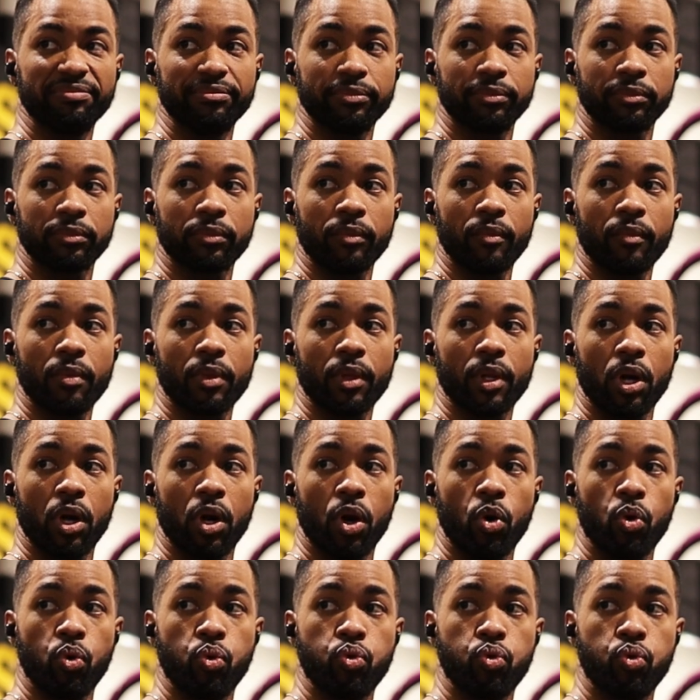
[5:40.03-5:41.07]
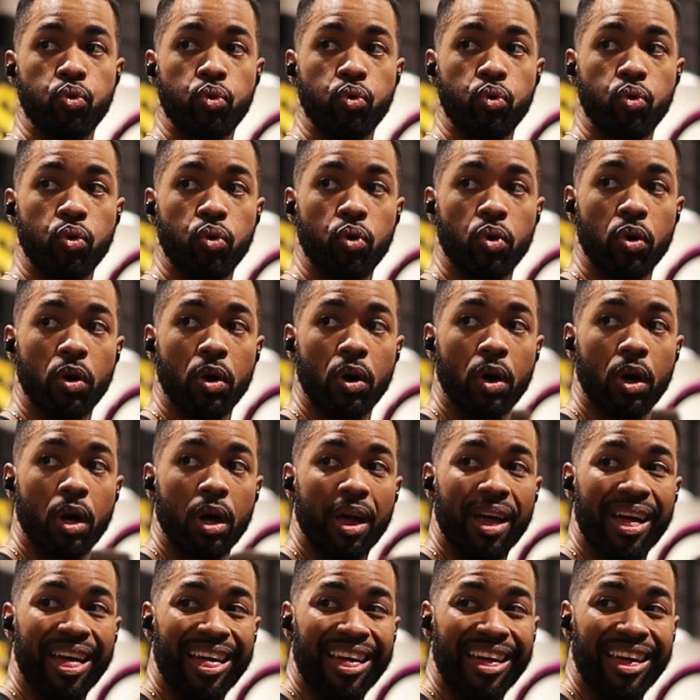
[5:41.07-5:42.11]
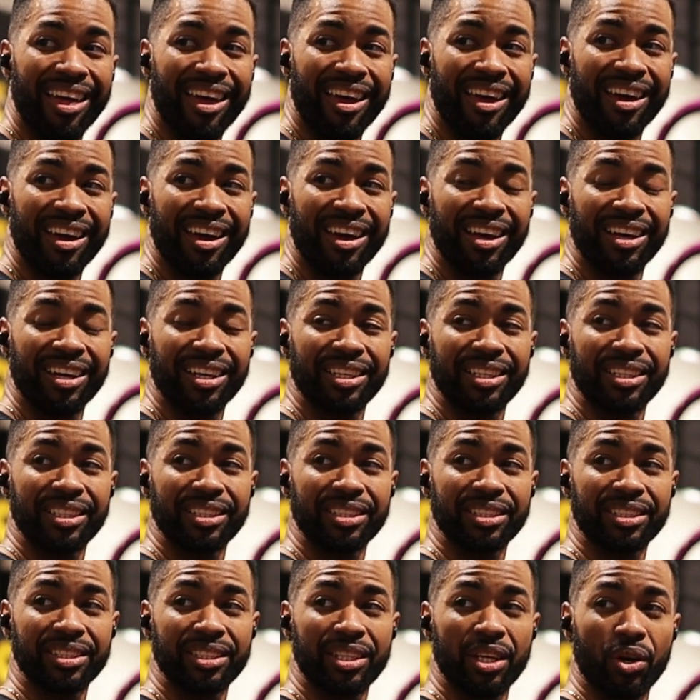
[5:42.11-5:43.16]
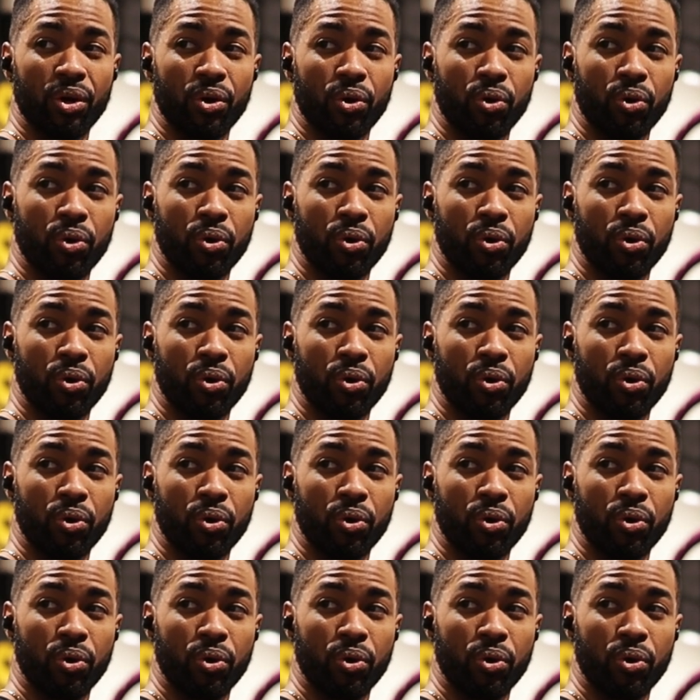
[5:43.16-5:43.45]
is to really flex your triceps and feel that contraction